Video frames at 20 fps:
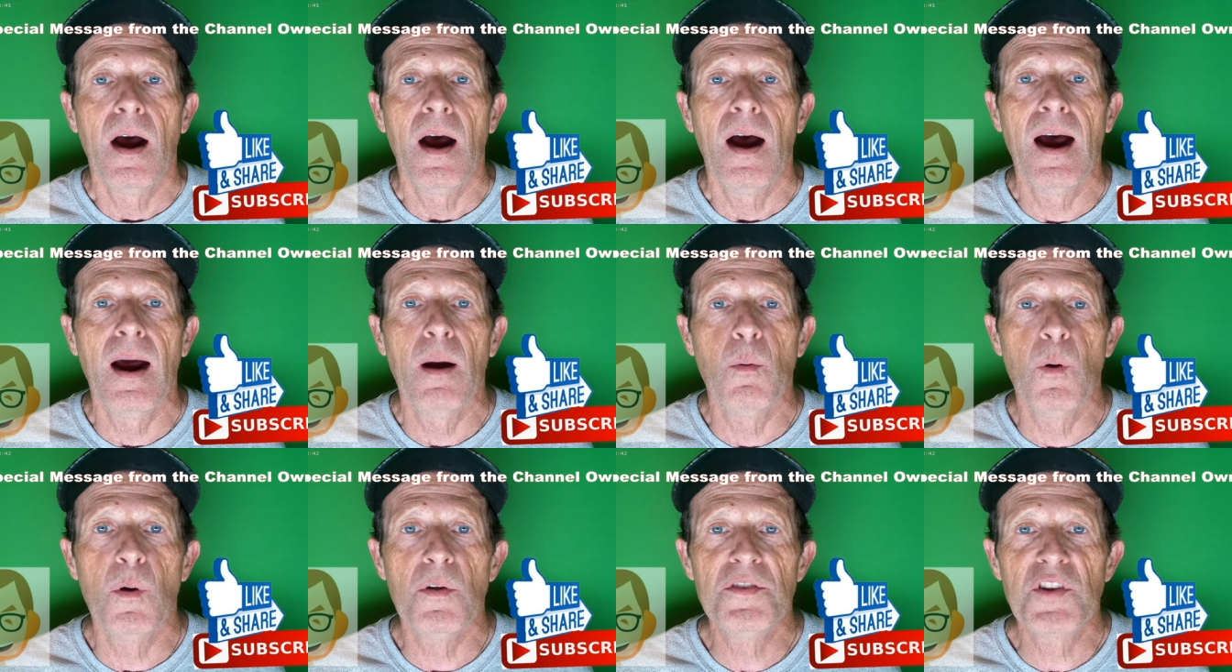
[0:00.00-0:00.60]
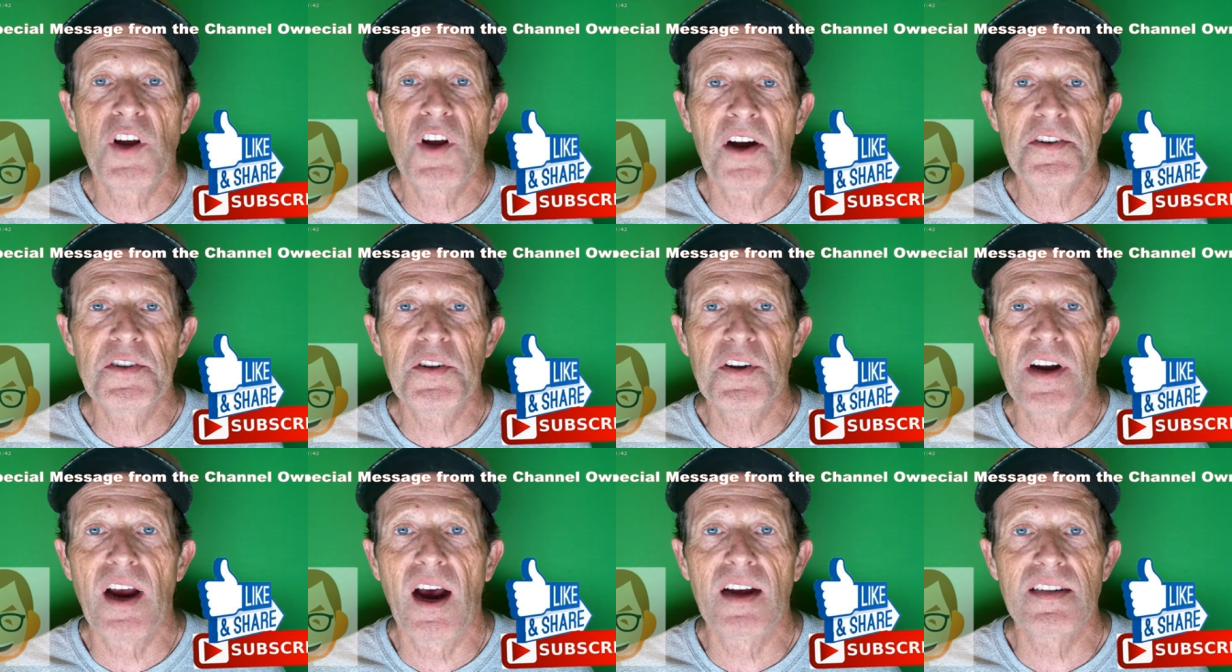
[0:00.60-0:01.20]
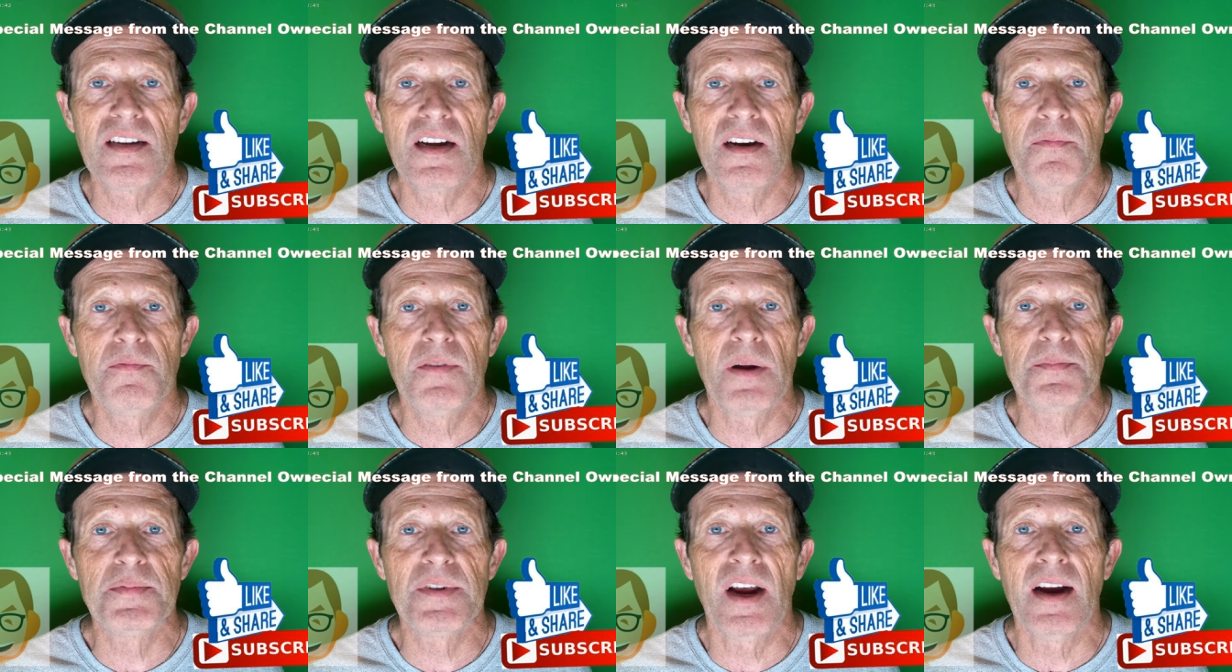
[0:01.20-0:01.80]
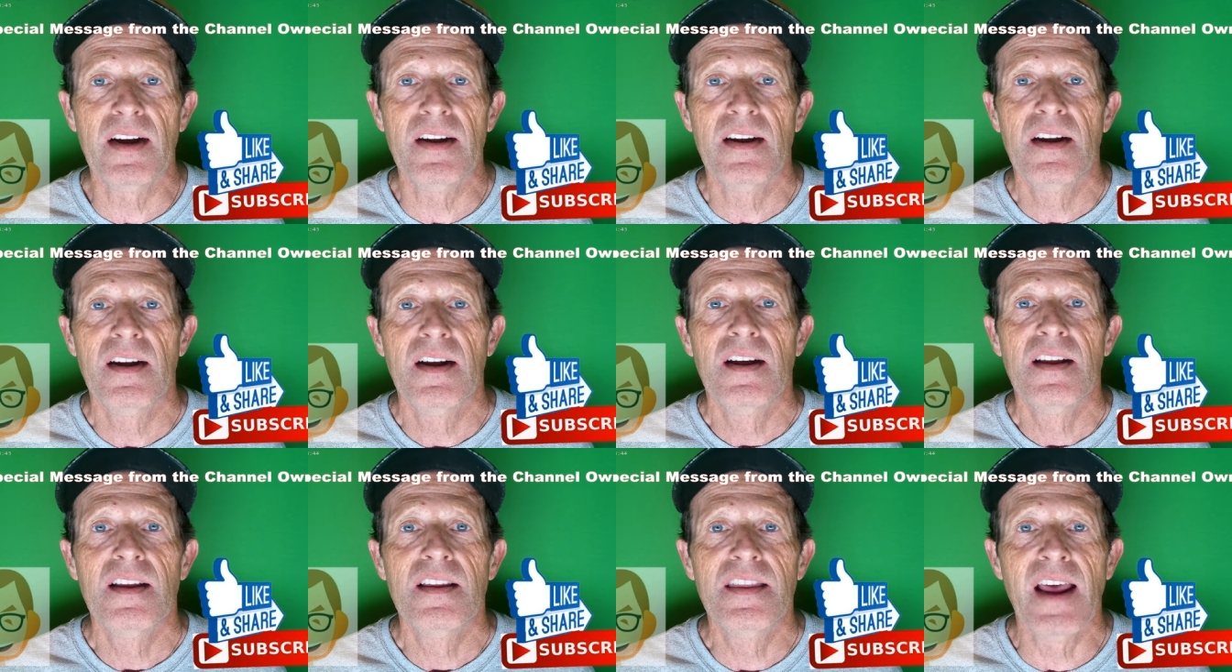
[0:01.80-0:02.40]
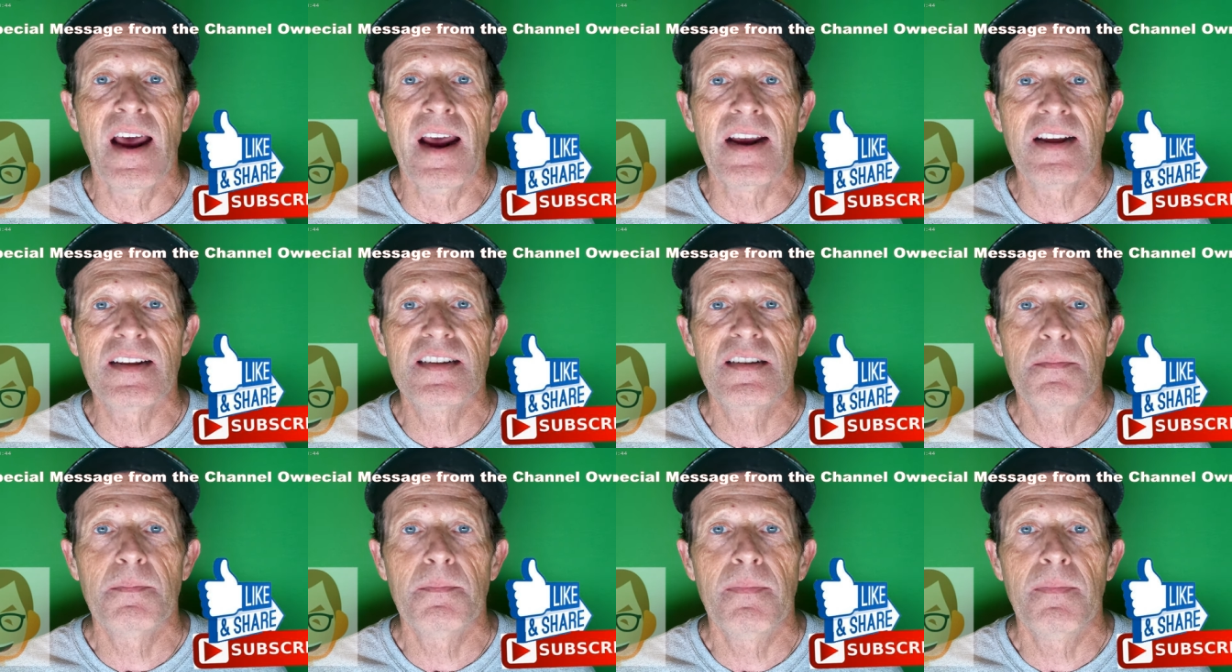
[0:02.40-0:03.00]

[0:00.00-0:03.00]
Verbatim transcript: I will talk to you guys on the flip side. Thanks.